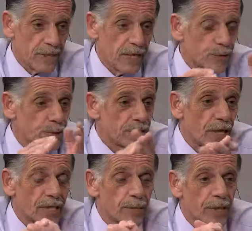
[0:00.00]
as we
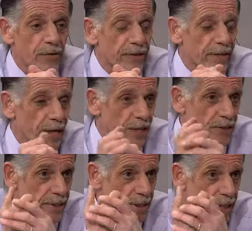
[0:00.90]
talked about, they
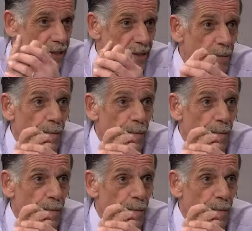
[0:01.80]
lost a day.